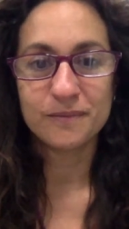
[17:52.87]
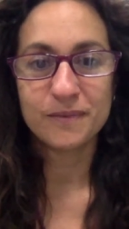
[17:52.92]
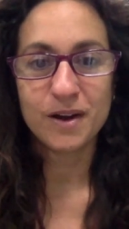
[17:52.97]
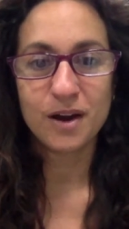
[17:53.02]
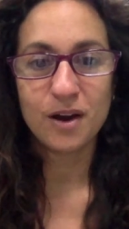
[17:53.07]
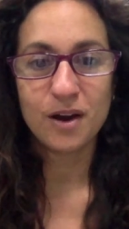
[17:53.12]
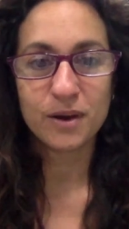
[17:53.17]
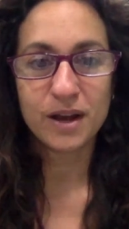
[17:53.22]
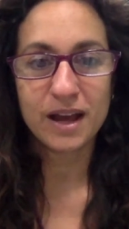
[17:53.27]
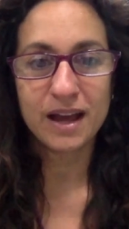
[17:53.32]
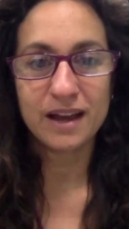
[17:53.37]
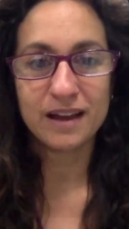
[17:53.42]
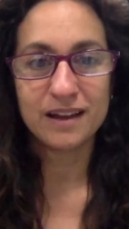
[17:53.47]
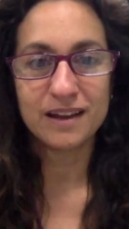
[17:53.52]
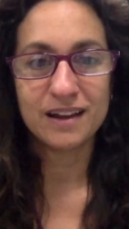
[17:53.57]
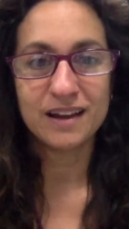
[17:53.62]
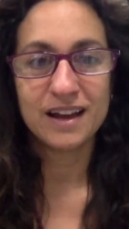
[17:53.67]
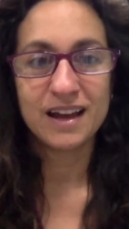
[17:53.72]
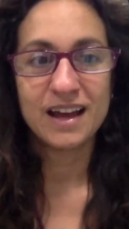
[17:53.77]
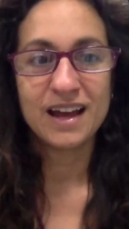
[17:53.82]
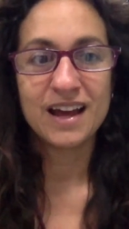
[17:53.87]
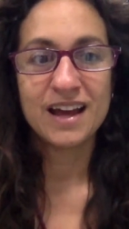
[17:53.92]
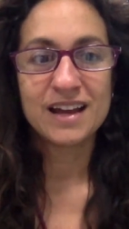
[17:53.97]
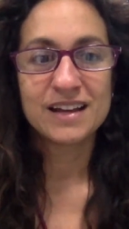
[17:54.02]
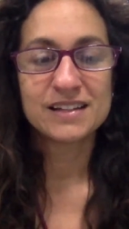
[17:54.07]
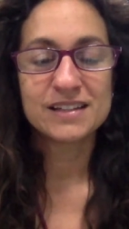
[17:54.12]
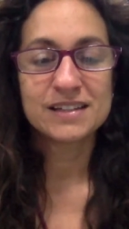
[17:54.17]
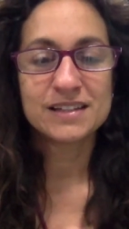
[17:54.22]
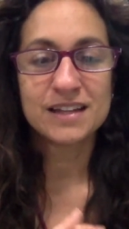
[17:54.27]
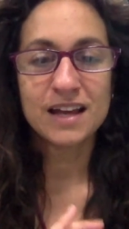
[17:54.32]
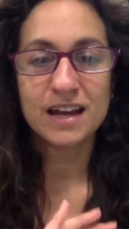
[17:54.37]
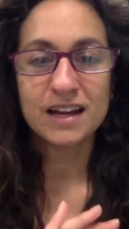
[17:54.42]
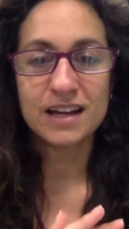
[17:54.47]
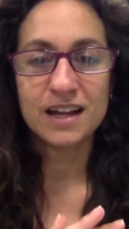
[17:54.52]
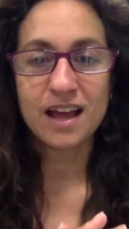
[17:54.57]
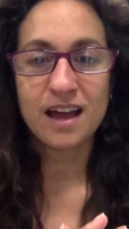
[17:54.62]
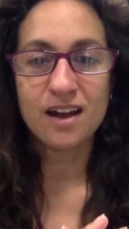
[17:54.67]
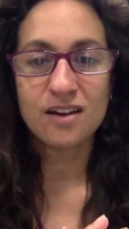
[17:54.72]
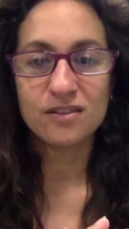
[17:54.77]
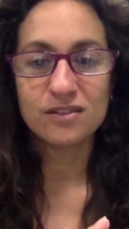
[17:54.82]
Okay, signing
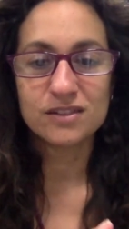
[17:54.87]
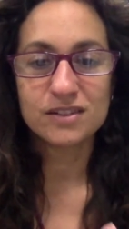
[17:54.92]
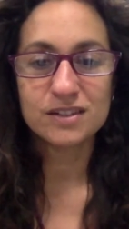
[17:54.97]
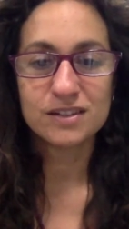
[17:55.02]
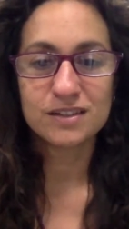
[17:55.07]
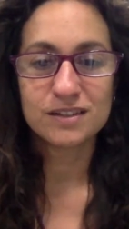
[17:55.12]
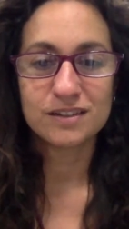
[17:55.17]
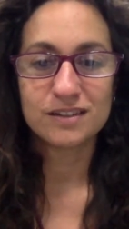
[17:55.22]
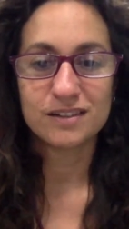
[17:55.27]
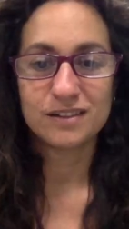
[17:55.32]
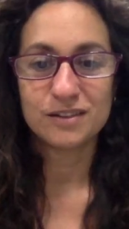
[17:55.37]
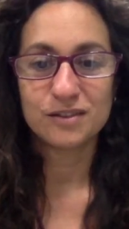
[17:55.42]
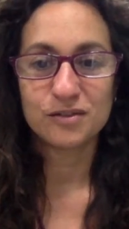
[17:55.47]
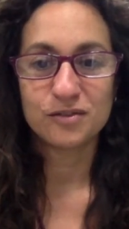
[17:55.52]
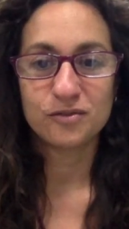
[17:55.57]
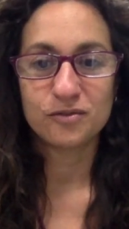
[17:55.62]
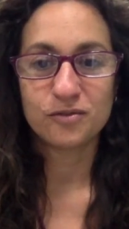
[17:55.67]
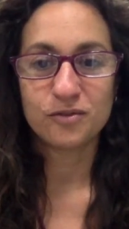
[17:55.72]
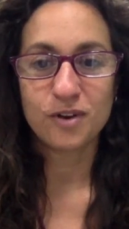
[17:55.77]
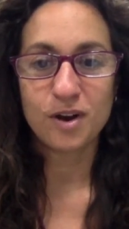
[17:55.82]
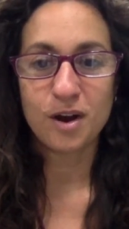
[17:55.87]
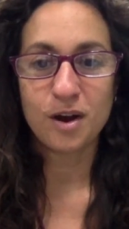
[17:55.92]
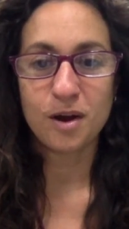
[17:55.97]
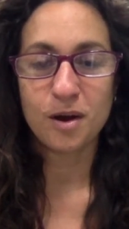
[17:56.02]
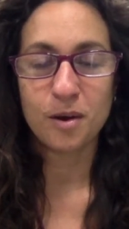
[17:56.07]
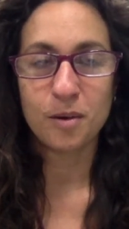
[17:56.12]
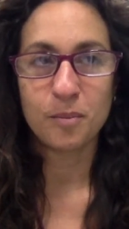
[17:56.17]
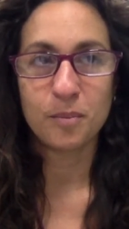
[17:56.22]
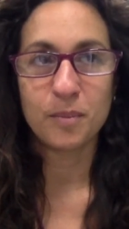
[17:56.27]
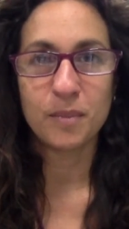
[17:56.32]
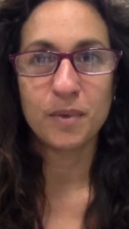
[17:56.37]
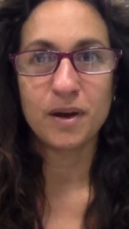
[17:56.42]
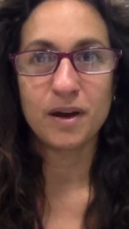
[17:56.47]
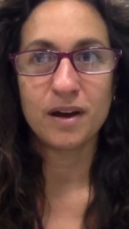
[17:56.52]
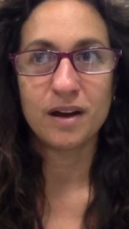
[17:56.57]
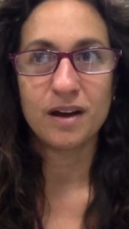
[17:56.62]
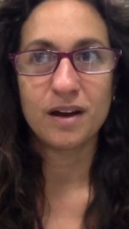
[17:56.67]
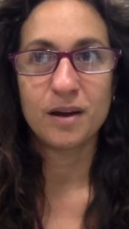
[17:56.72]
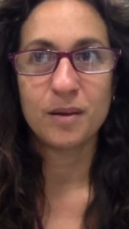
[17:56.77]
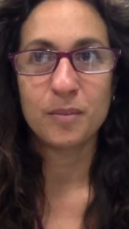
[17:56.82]
out from
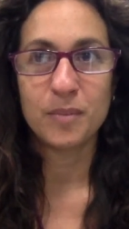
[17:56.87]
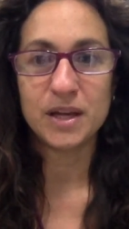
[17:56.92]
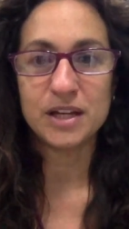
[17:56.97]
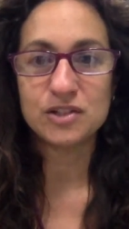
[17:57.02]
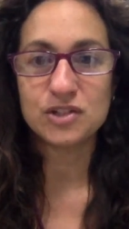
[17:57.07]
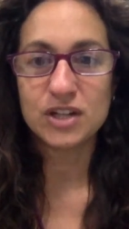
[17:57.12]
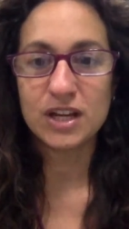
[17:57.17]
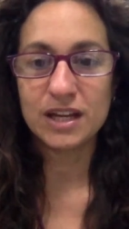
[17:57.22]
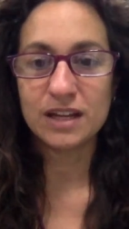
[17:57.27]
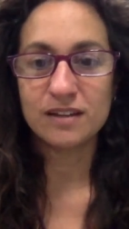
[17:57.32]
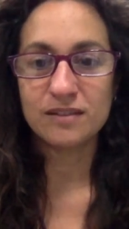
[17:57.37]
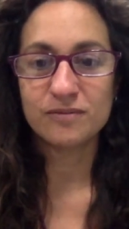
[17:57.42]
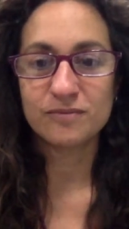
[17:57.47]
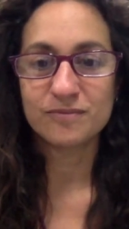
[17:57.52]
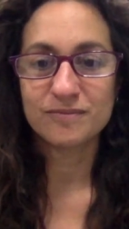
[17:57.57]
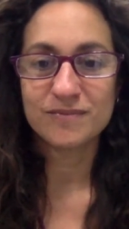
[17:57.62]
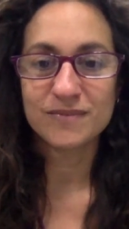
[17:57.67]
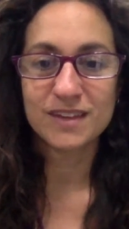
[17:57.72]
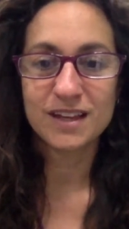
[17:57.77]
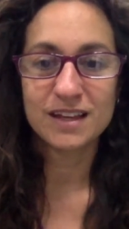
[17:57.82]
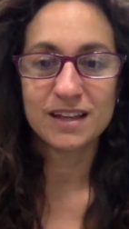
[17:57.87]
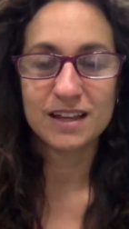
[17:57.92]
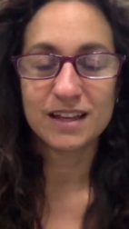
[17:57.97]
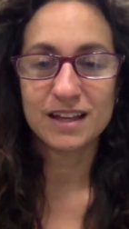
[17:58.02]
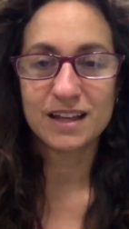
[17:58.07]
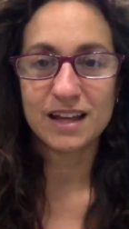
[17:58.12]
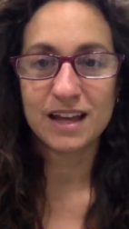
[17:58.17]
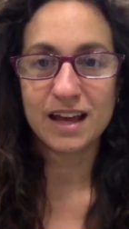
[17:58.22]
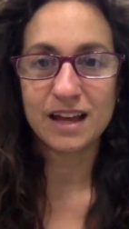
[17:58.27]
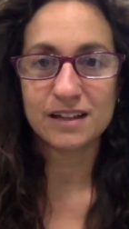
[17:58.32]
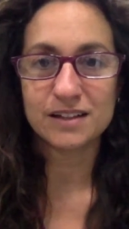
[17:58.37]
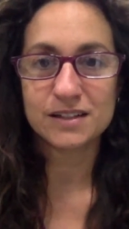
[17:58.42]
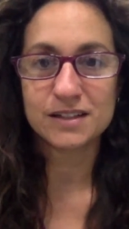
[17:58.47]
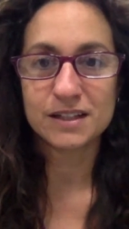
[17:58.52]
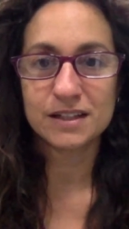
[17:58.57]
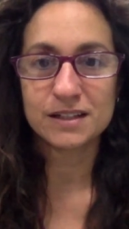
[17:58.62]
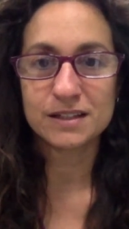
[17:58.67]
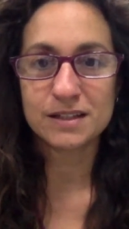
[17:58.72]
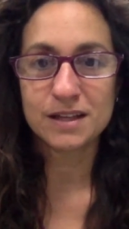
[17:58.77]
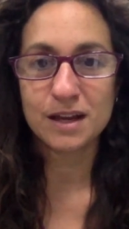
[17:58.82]
Beijing, Allison
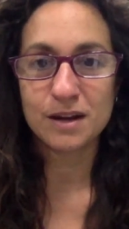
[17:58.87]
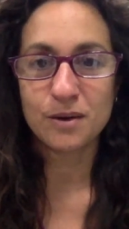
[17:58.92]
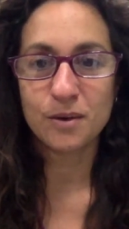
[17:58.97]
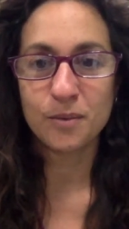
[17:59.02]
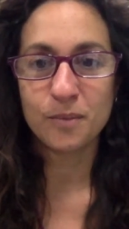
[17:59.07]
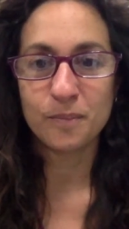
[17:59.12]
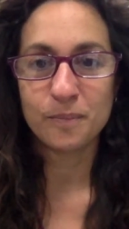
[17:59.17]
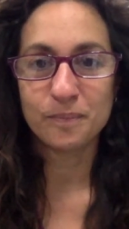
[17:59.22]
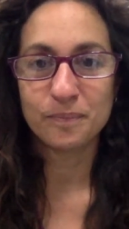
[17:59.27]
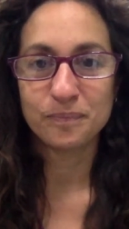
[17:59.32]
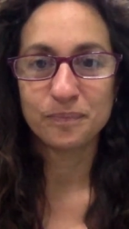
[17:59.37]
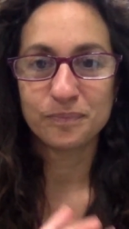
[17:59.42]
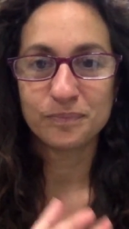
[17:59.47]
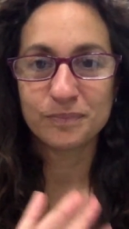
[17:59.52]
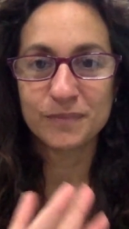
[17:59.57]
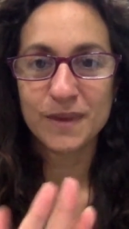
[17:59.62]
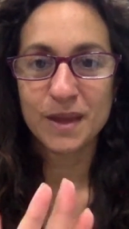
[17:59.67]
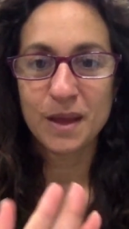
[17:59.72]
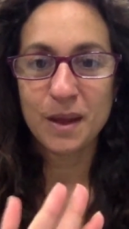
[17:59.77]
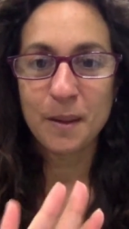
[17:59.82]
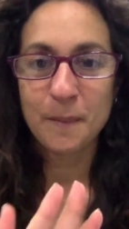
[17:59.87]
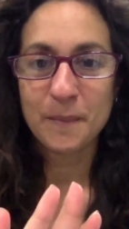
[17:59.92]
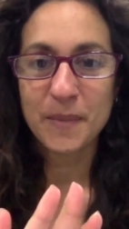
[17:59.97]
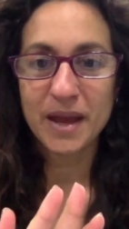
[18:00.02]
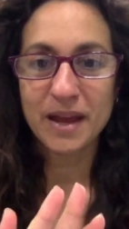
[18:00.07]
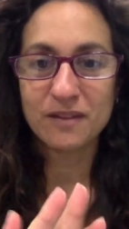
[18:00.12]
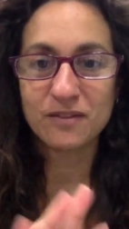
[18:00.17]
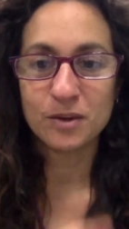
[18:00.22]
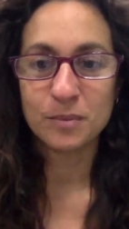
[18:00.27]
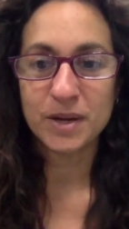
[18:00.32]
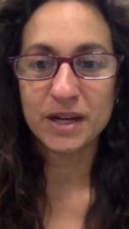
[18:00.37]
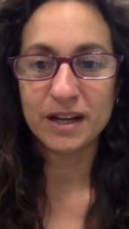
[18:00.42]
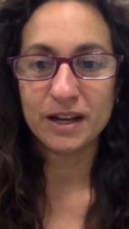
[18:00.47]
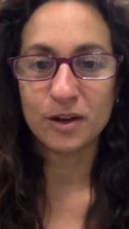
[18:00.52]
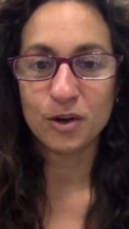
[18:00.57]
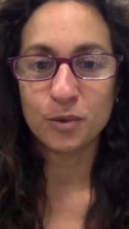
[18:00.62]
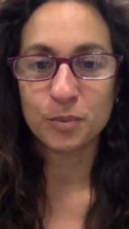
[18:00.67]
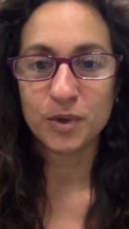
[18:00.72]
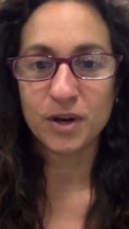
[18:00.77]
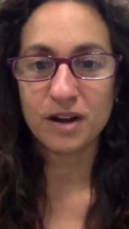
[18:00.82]
Casado. Bye, everybody. I
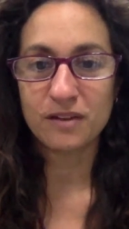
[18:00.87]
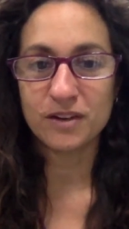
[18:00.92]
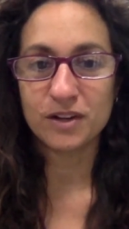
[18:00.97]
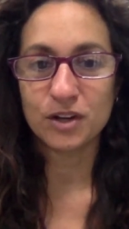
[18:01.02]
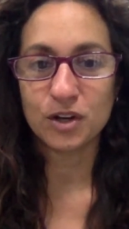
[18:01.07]
hope you're having a